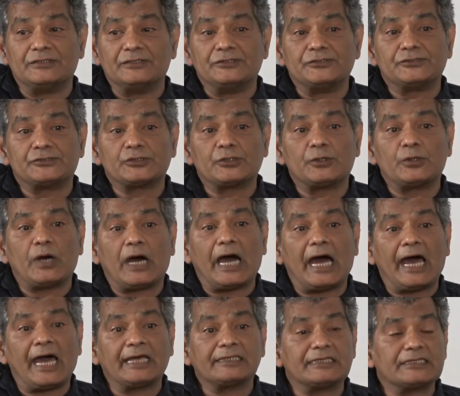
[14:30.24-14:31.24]
So
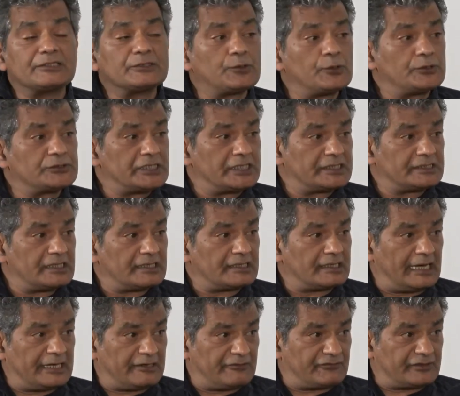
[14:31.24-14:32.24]
I think those are the
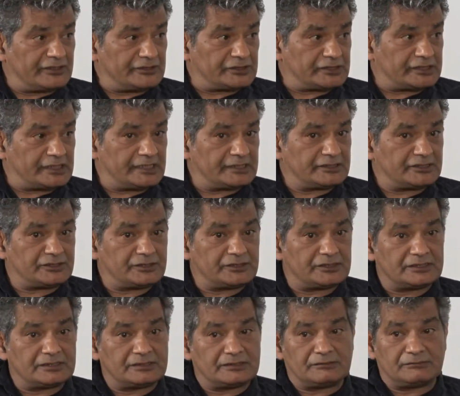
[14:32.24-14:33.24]
kind of concerns
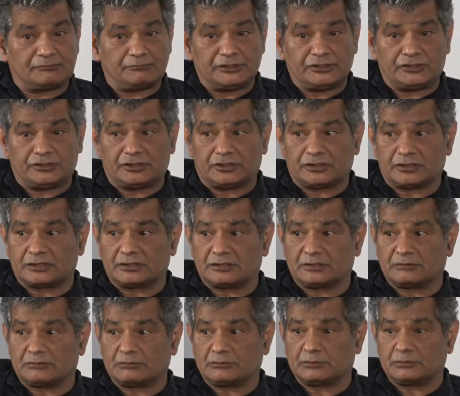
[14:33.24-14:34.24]
which
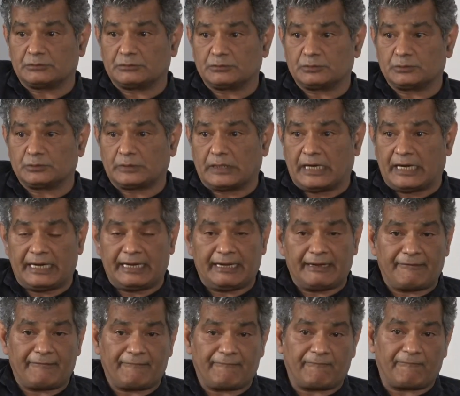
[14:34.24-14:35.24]

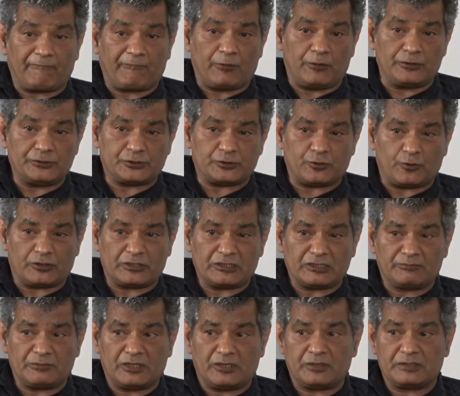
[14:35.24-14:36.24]
I was talking
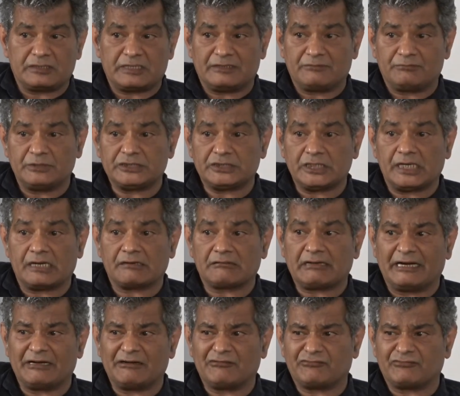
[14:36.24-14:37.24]
about, and which are
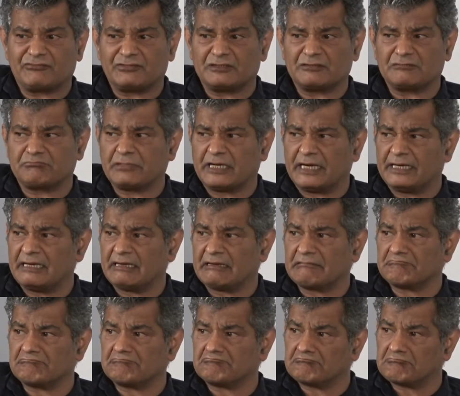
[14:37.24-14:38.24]
kind of
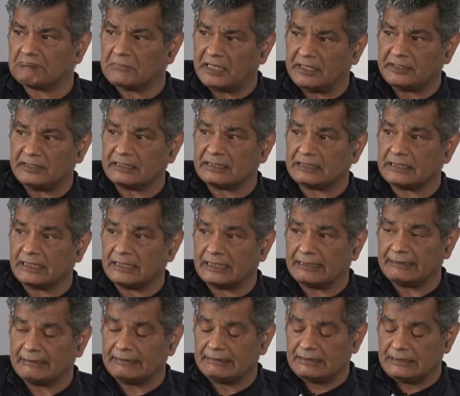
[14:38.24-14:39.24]
getting, I think,
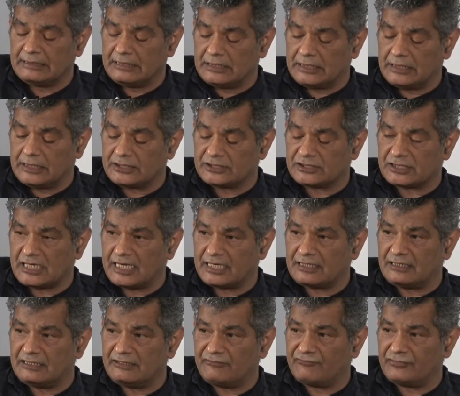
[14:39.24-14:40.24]

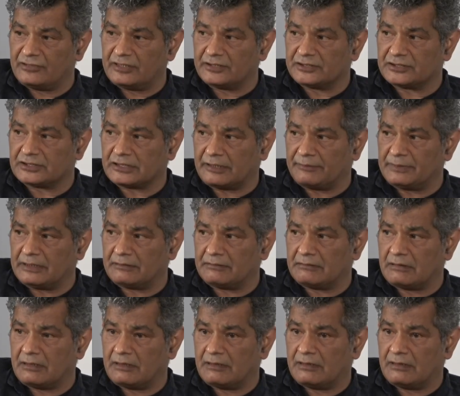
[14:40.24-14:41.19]
slightly worse. I mean,